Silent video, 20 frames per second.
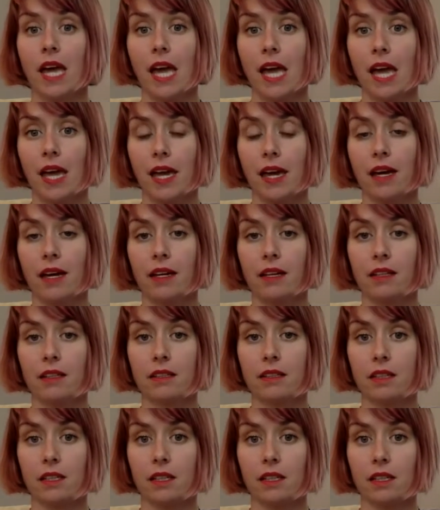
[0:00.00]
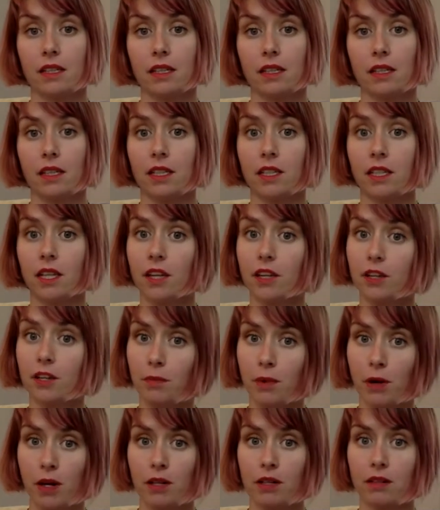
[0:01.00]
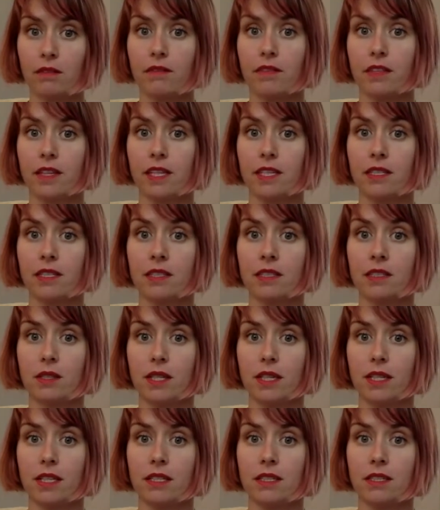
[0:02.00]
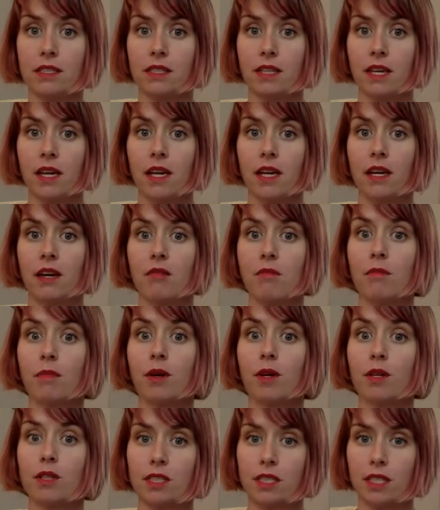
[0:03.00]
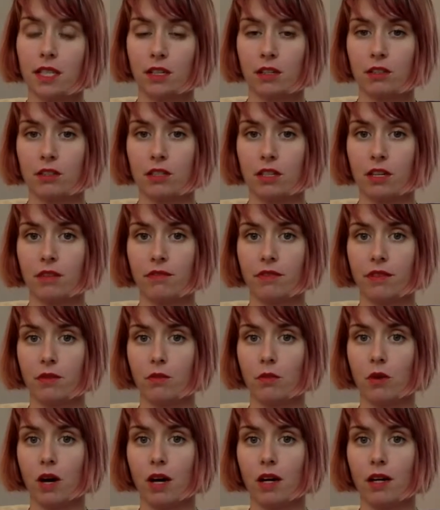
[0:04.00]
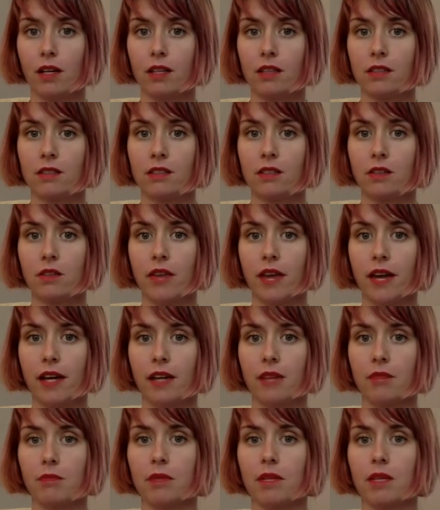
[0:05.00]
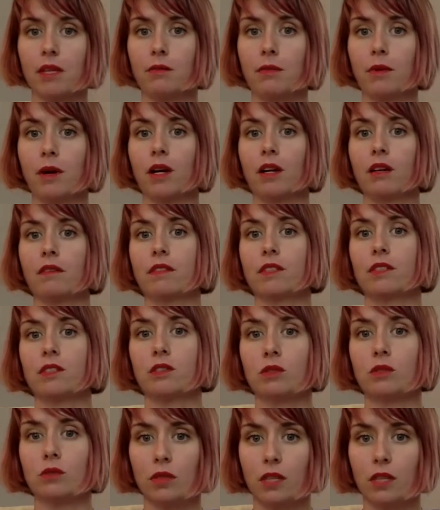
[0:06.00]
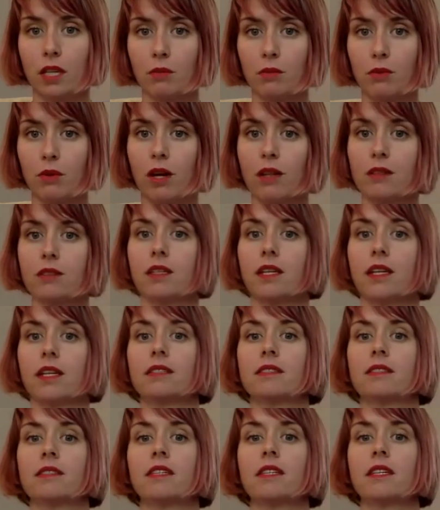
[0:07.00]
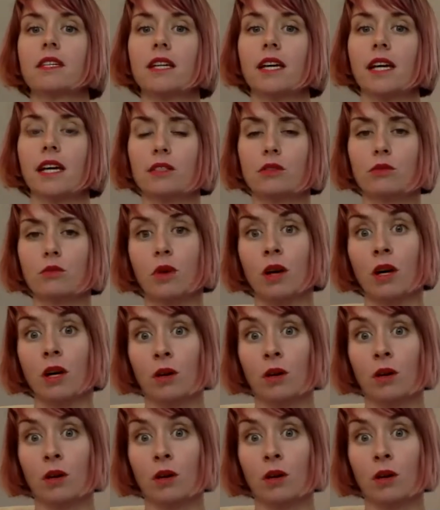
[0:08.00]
And another part of this is immersing yourself in water. So that can be a part of a soothing process as well,